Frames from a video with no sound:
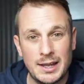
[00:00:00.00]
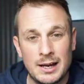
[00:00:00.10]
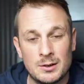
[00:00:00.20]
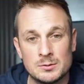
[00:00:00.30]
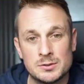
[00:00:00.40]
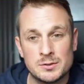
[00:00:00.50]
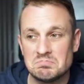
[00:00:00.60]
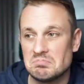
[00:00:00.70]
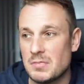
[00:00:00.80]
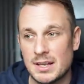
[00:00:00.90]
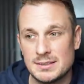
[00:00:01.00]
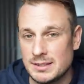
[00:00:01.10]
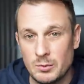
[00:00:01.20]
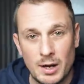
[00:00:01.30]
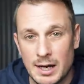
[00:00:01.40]
of cows and
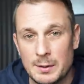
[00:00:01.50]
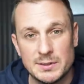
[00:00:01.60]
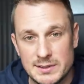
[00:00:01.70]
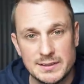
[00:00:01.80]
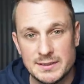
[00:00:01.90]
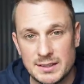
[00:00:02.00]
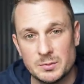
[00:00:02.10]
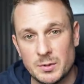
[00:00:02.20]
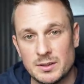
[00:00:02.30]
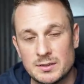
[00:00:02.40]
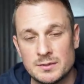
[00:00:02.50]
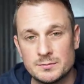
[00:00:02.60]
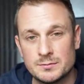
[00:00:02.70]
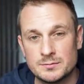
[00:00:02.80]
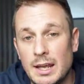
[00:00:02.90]
see what happens in 6 months.
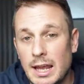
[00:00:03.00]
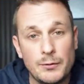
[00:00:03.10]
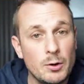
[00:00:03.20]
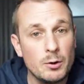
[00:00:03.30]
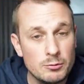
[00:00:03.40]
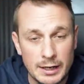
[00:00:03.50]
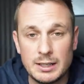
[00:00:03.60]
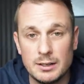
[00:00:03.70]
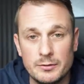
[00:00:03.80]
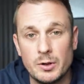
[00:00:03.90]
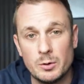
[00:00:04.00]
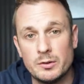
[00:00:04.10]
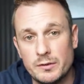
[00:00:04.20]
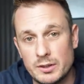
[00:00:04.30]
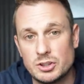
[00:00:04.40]
If you're a regular viewer
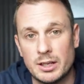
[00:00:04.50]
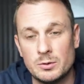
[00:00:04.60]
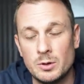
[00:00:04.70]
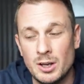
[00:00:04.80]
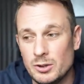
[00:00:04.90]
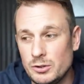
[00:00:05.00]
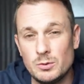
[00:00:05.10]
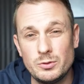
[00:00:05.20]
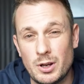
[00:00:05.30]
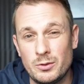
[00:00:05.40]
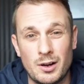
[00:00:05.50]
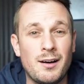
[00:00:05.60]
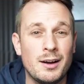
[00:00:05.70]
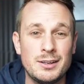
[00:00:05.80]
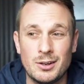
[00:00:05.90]
of this channel, you'll know that
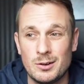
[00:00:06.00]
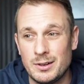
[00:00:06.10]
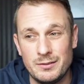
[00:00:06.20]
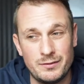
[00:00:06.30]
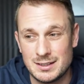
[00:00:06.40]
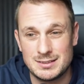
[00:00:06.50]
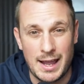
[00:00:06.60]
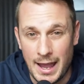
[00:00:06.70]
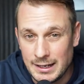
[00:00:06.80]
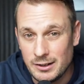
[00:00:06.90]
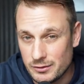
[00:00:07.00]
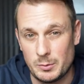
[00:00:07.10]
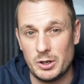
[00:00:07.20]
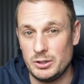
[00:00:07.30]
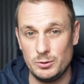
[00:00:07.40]
I don't invest any of
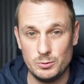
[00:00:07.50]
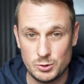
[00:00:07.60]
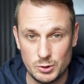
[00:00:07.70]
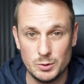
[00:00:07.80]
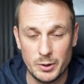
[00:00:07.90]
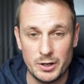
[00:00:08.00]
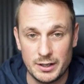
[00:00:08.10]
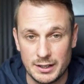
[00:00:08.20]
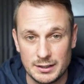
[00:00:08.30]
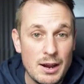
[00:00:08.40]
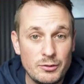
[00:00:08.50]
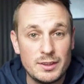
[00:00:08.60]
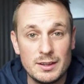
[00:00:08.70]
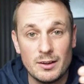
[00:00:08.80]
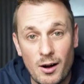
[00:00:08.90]
my YouTube earning.
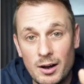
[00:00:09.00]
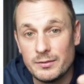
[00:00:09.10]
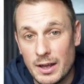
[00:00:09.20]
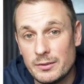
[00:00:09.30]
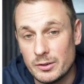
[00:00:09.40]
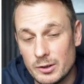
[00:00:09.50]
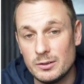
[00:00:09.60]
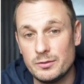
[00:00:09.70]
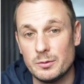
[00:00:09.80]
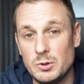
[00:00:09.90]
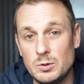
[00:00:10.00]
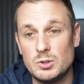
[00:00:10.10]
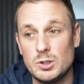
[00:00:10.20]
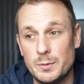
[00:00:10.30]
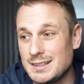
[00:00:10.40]
Everything that I've ever earned from
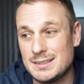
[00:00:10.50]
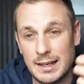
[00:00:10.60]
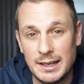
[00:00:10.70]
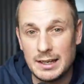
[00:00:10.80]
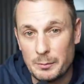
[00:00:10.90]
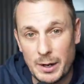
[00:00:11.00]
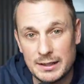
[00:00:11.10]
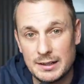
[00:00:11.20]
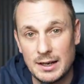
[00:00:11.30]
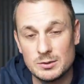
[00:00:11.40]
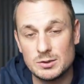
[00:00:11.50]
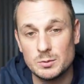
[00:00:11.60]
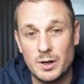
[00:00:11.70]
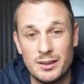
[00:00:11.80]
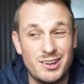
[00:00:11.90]
YouTube is sitting in a bank account
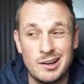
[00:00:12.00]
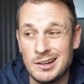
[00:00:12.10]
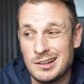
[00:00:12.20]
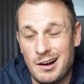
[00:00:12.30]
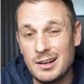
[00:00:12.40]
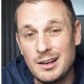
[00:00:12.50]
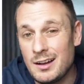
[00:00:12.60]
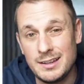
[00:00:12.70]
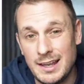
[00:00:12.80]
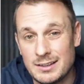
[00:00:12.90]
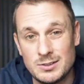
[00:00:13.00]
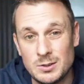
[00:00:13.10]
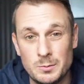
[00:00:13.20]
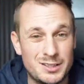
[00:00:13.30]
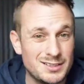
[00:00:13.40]
somewhere that I can't get
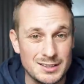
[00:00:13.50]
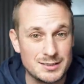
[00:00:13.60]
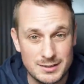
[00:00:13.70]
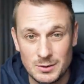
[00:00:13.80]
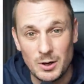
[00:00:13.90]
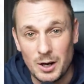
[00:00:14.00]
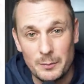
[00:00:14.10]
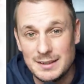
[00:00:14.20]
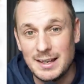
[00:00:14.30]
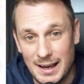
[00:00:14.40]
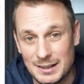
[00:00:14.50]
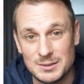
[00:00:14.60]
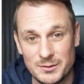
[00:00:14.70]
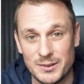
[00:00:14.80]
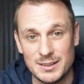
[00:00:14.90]
to because it's still got to be
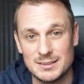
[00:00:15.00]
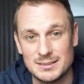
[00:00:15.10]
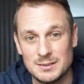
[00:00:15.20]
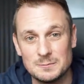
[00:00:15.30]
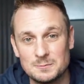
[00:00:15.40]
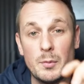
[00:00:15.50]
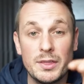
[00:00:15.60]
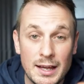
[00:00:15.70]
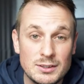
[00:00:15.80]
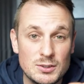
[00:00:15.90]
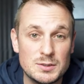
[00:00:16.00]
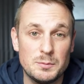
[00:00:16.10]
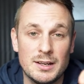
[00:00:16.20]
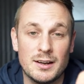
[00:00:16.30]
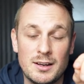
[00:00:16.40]
taxed first. But that doesn't
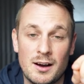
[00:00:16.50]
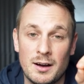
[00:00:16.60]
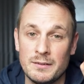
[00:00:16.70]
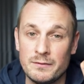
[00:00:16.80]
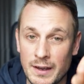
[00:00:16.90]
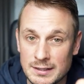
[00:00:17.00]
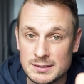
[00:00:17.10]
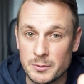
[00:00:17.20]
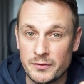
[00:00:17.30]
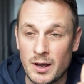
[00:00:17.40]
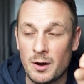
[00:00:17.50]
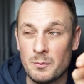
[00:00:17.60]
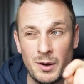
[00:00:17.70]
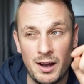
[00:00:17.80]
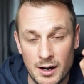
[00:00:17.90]
mean I can't invest some of it
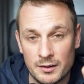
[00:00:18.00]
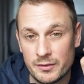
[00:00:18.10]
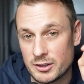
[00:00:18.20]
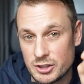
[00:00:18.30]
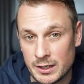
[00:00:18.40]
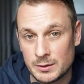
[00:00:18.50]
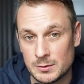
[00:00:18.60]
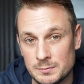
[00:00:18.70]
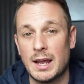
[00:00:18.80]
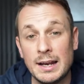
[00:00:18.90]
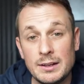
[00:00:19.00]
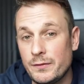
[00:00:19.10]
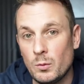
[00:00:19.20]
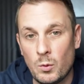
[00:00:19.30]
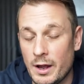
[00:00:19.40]
on behalf of the channel. And if
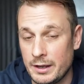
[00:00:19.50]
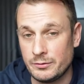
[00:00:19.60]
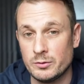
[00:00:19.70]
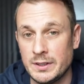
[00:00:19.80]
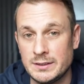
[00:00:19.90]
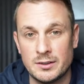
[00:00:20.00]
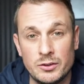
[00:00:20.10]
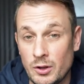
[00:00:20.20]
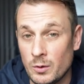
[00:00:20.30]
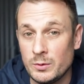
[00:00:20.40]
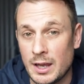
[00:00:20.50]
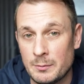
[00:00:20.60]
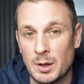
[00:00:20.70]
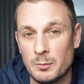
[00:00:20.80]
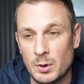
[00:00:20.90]
for whatever reason I don't get
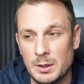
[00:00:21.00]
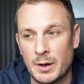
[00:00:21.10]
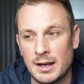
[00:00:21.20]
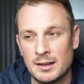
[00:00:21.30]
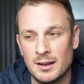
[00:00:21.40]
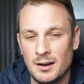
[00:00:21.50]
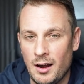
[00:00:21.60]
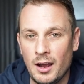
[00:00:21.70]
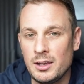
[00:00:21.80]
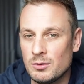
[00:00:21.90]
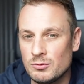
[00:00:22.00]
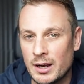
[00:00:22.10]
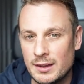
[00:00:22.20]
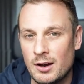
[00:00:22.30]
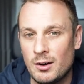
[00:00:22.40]
my money back, I can
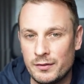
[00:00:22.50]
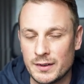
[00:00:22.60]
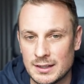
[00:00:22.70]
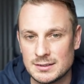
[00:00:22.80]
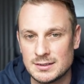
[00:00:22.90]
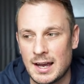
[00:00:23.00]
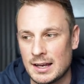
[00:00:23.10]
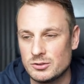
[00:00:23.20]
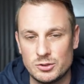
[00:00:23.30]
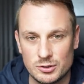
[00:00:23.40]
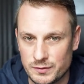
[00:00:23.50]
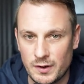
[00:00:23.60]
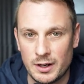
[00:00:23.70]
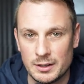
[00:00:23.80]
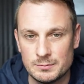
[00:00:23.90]
write that off against tax just
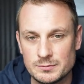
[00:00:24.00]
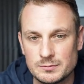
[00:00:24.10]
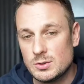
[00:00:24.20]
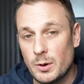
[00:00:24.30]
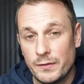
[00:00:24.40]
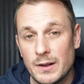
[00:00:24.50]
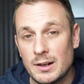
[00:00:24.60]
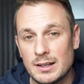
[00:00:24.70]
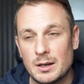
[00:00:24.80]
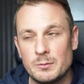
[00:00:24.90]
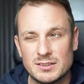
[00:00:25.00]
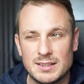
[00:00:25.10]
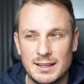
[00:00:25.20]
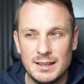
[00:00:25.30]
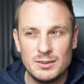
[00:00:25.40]
fine. So I feel like I'm not
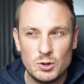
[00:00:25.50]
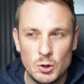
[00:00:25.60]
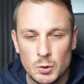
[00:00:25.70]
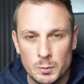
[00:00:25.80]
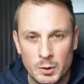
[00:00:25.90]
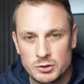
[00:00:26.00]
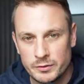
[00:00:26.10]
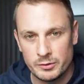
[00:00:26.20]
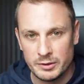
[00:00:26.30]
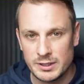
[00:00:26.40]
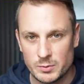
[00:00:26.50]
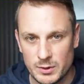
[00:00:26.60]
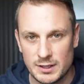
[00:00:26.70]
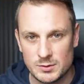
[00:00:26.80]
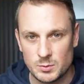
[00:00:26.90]
taking too much of a risk
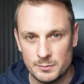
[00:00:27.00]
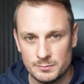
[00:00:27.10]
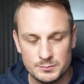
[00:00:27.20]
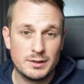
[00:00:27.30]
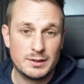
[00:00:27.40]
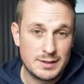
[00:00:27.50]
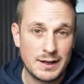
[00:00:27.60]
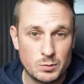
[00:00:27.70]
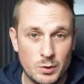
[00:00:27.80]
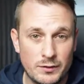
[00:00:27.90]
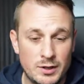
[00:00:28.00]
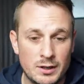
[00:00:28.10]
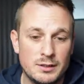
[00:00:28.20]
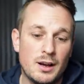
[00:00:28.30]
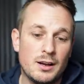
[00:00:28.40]
with this one. So that's what I've
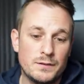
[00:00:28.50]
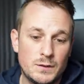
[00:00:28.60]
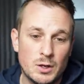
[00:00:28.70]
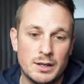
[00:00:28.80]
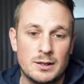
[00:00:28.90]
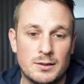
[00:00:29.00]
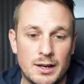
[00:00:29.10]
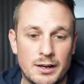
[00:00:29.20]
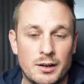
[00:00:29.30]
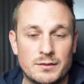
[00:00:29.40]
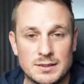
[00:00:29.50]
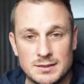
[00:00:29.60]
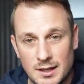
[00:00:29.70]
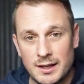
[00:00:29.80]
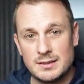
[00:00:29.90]
done. I've gone out and I've
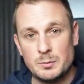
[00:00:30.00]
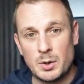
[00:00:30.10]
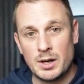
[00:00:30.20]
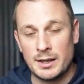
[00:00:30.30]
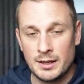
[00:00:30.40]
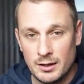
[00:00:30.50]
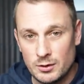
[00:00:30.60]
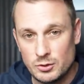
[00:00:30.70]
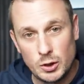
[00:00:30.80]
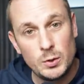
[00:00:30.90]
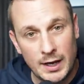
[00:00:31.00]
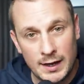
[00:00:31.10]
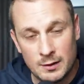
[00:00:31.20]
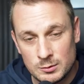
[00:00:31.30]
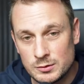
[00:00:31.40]
decided to buy two
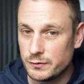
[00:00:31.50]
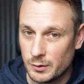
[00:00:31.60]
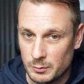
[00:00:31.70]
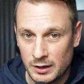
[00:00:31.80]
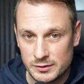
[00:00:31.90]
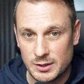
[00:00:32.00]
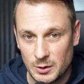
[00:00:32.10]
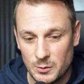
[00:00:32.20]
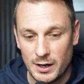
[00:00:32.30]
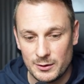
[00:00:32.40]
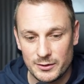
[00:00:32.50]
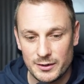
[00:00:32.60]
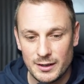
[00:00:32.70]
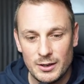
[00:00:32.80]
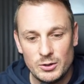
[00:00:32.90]
cows from Livestock Wealth.
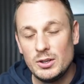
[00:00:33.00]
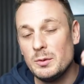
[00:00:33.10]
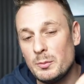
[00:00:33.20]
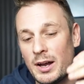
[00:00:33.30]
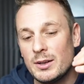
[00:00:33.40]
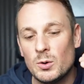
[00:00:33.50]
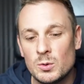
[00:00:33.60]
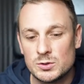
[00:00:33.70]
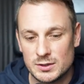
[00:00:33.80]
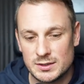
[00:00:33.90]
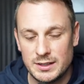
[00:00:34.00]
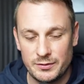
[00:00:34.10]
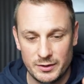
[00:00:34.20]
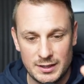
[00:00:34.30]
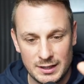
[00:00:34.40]
You can buy all sorts of
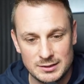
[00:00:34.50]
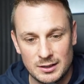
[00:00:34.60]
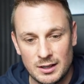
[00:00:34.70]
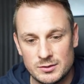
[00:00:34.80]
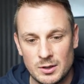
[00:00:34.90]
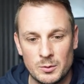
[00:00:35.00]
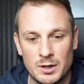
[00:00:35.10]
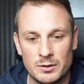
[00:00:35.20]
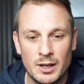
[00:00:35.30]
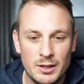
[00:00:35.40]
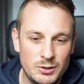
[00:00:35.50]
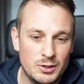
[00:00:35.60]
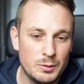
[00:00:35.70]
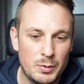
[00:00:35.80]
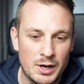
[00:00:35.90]
different things on Livestock Wealth. You
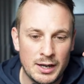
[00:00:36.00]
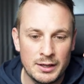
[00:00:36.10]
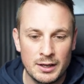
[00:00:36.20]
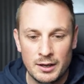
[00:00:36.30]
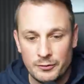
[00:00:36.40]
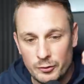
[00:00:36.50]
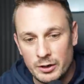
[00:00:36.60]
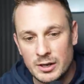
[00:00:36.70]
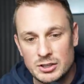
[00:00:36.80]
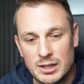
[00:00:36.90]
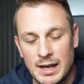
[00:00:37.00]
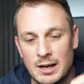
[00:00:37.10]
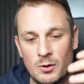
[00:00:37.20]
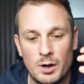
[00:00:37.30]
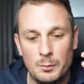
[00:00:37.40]
can buy a free-range
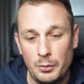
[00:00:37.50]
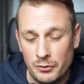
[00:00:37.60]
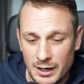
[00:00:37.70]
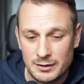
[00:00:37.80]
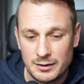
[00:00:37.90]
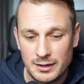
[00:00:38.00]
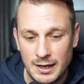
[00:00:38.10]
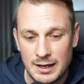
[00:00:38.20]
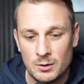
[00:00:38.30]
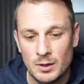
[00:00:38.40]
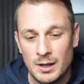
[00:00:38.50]
cow, a pregnant cow,